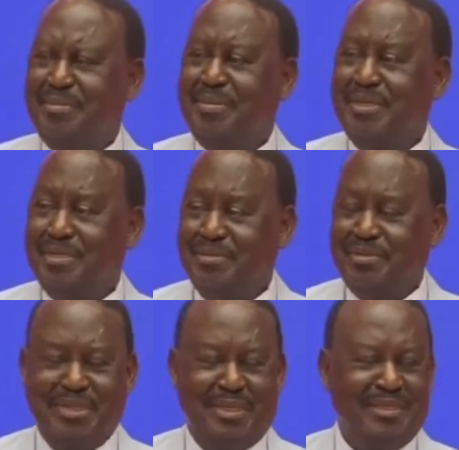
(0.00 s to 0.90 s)
population
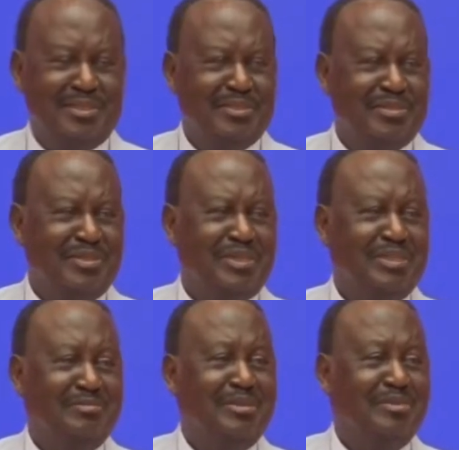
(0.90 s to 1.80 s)
of Gujarat is
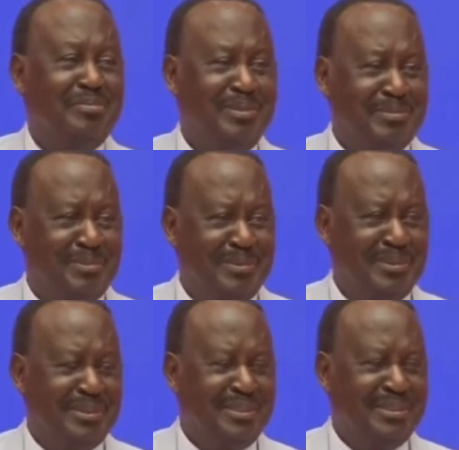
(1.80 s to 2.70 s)
60 million people,
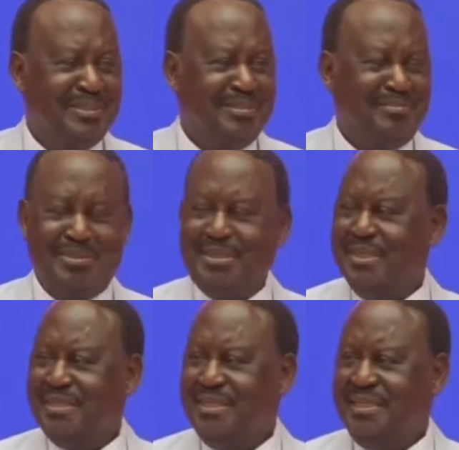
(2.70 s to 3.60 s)

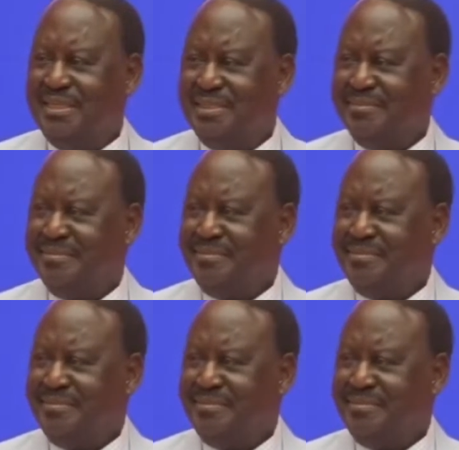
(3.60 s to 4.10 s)
bigger than Kenya.